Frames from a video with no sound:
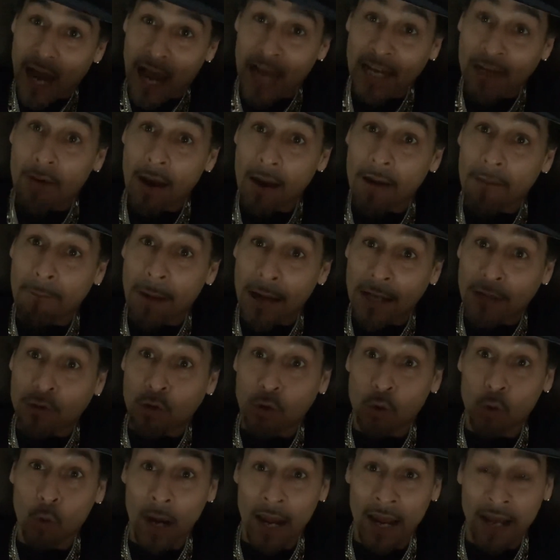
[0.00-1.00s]
I grab it by
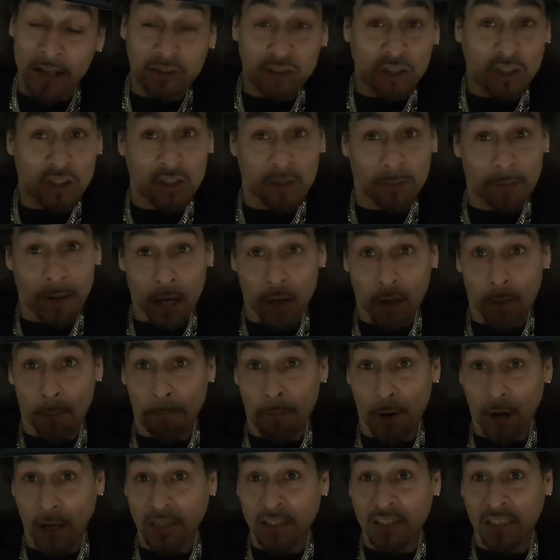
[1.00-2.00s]
2 hands. She's about
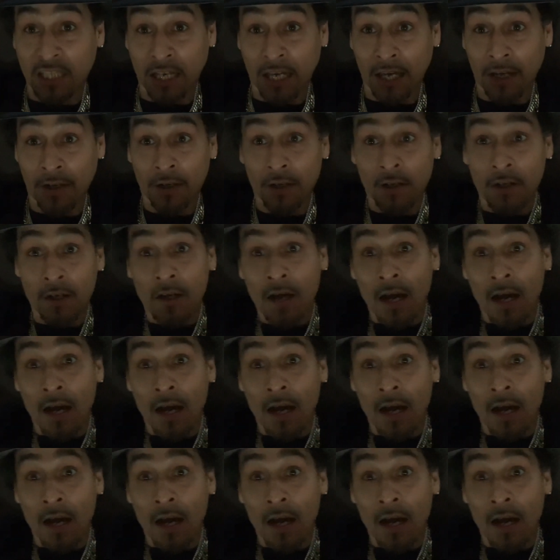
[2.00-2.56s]
$110.